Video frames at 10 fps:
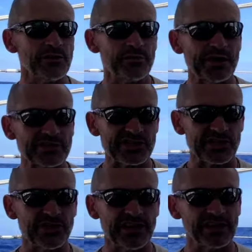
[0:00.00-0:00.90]
The boat's
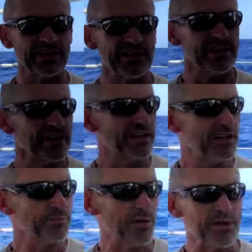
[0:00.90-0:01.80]
doing
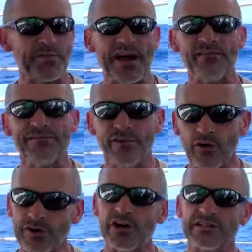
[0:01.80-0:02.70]
probably about
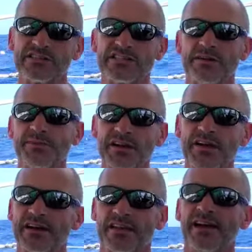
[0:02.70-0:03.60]
4 knots, something
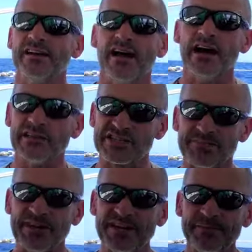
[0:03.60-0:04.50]
like that, hull
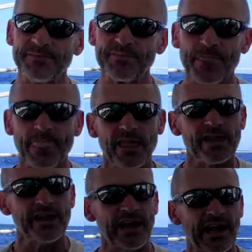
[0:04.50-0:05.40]
speed.
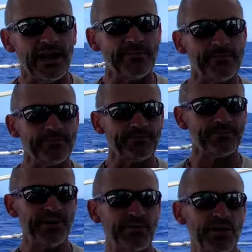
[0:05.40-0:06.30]

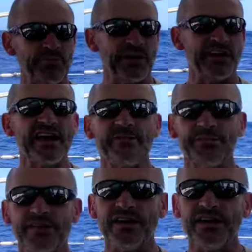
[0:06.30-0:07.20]
But we're picking up
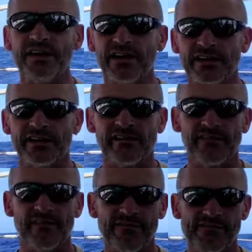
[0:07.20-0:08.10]
the
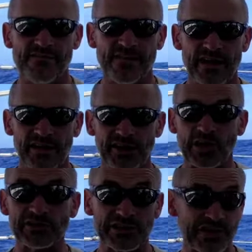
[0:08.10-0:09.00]

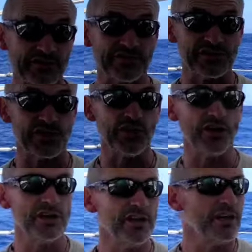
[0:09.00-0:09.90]
Gulf Stream for
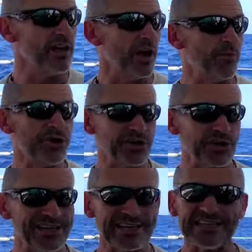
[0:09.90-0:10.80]
sure, and we're
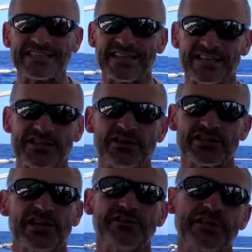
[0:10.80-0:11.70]
doing at least 6
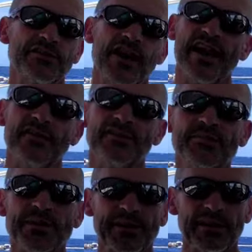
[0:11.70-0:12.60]
knots over the ground, and
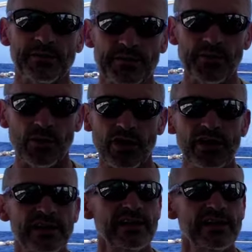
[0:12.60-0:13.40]
maybe a little bit more.